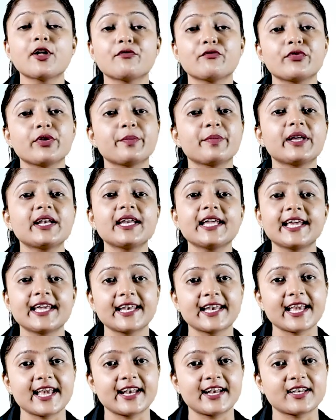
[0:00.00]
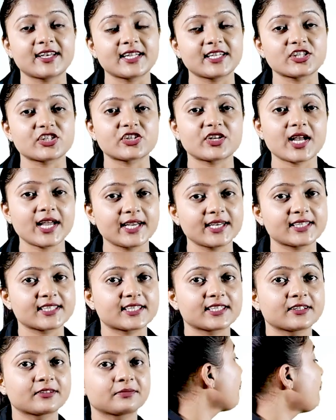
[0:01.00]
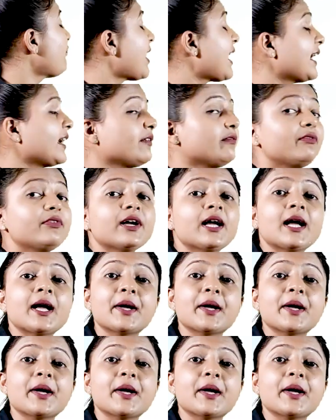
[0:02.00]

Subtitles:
women inheritance rights. 5.